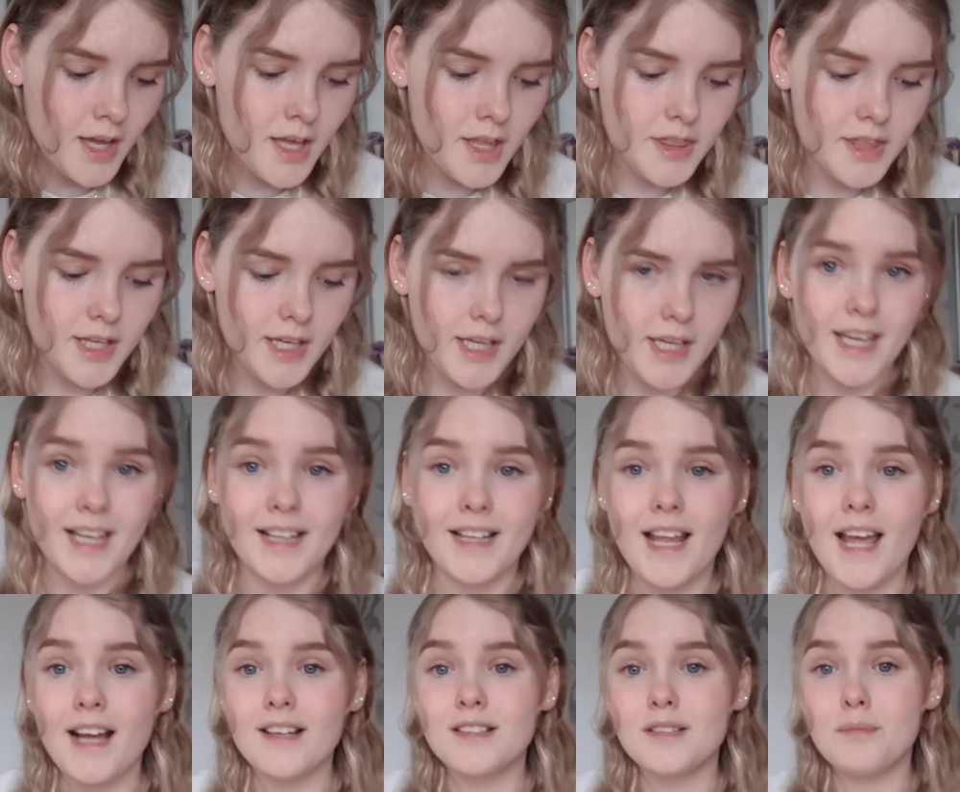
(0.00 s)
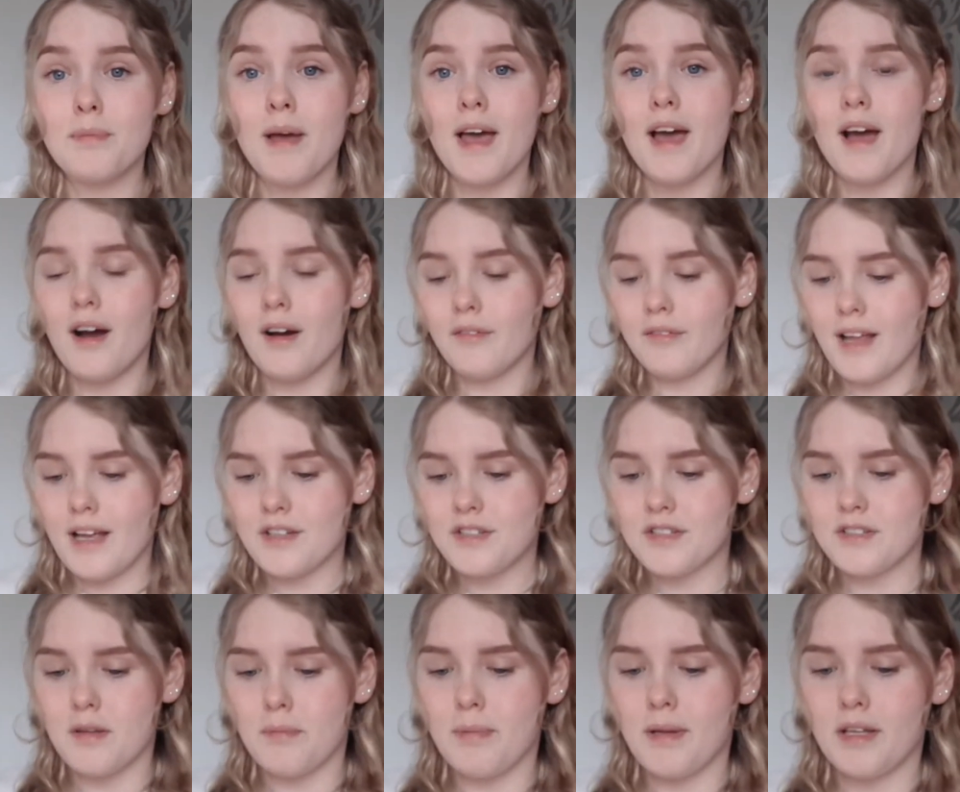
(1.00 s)
The next pair of
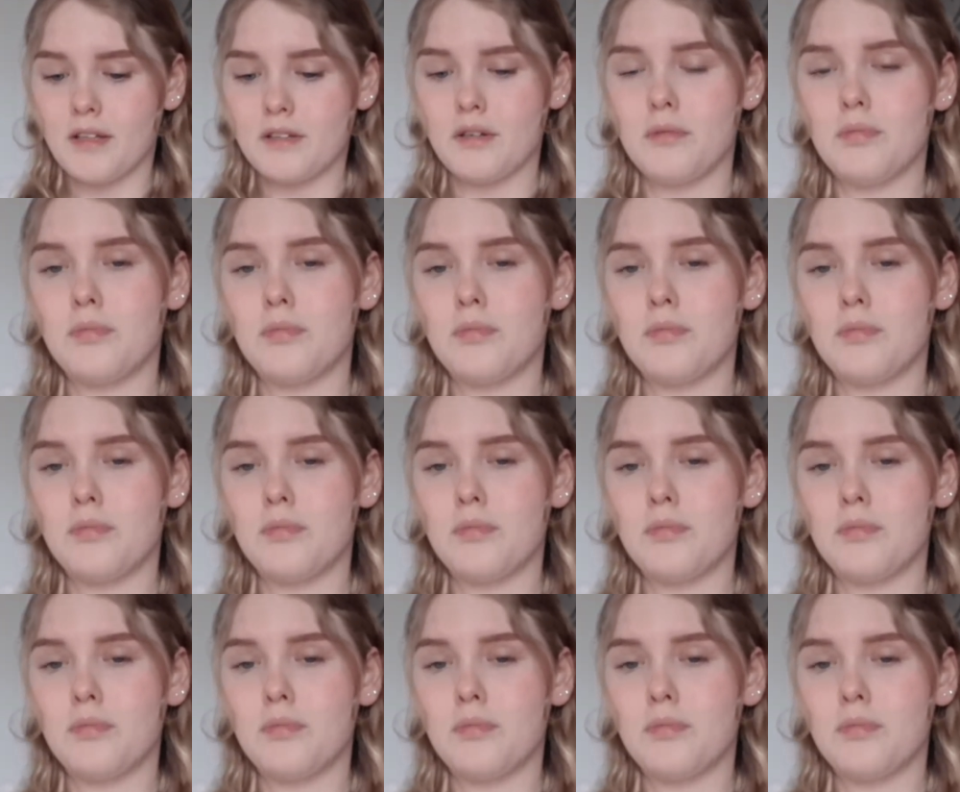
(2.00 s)
lashes I picked up